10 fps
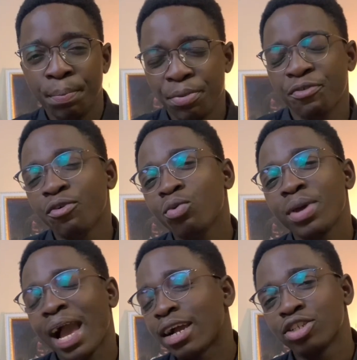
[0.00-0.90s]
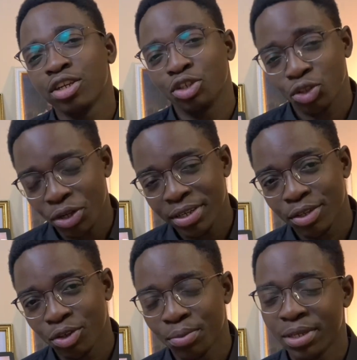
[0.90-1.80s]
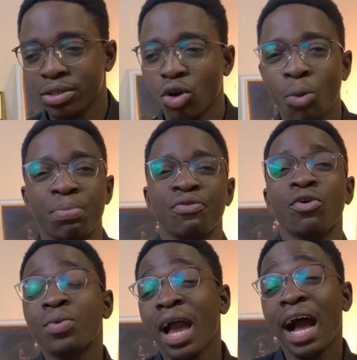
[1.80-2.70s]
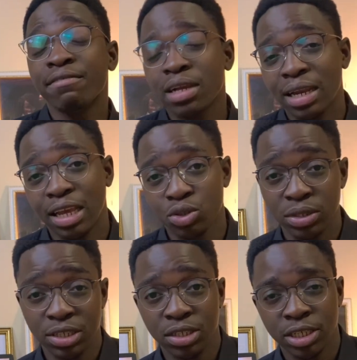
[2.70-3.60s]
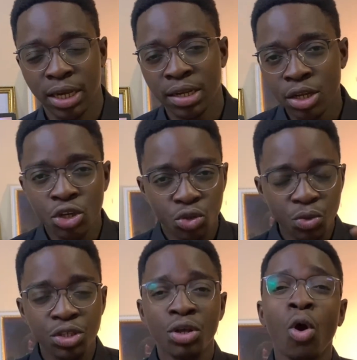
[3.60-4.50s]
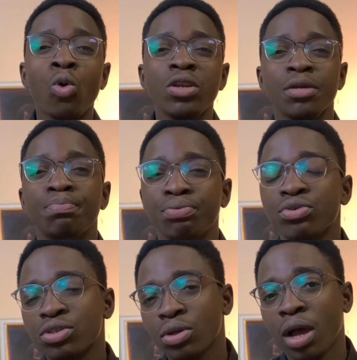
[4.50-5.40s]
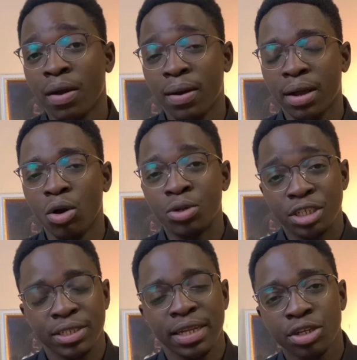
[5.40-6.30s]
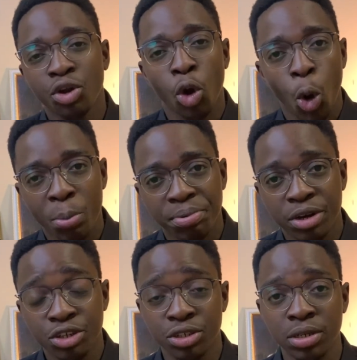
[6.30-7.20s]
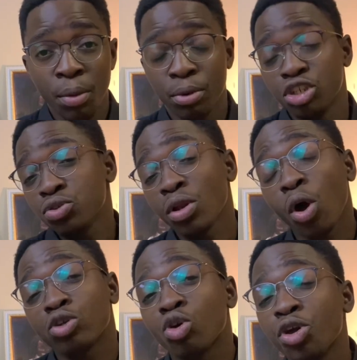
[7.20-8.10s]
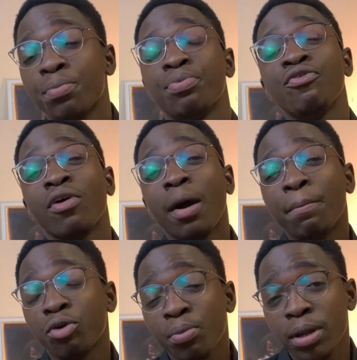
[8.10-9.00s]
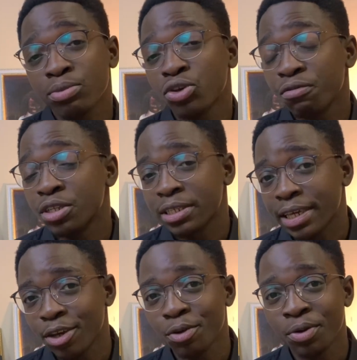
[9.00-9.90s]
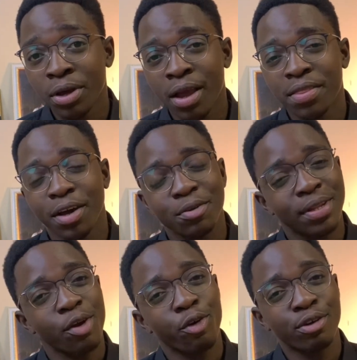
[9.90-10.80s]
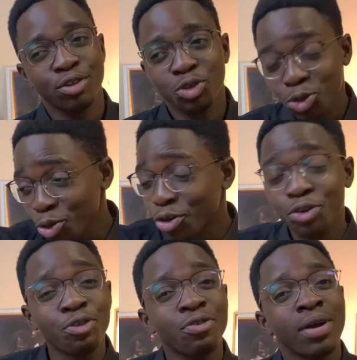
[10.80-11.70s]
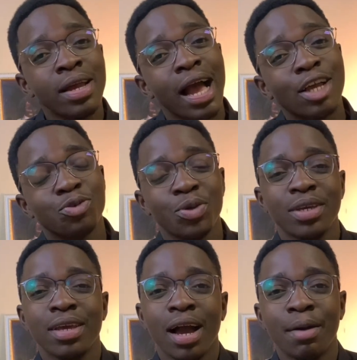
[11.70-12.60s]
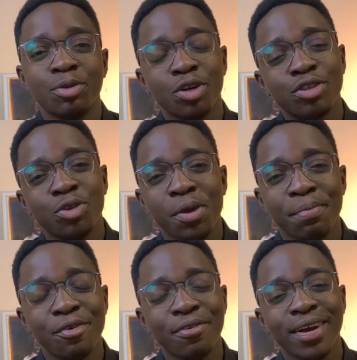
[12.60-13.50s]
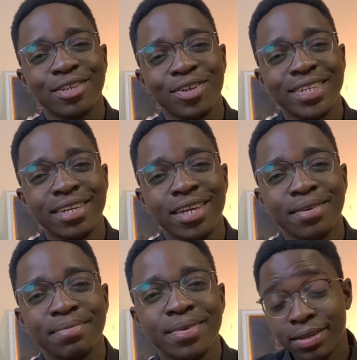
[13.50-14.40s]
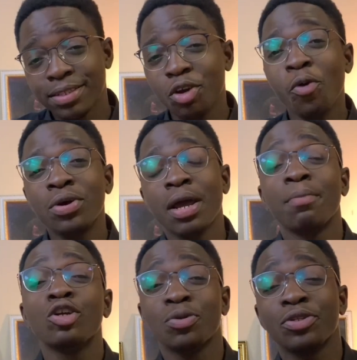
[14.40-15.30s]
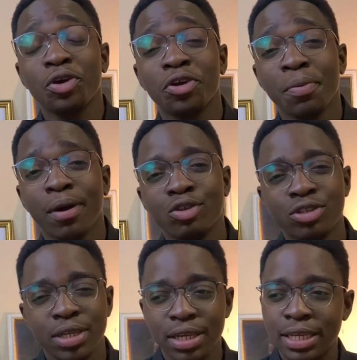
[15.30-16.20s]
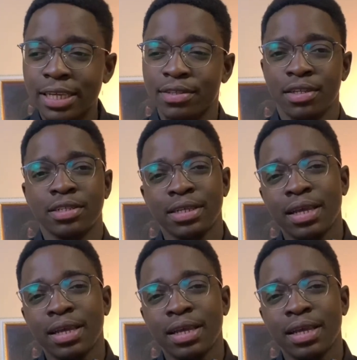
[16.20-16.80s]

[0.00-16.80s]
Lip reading: before we actually study a subject or before we have a class with a teacher. This will not only boost our understanding or comprehension, but this will also improve our problem solving skill that will take us through the roof as we try to improve our studying game. The second one I'm going to be talking about today is that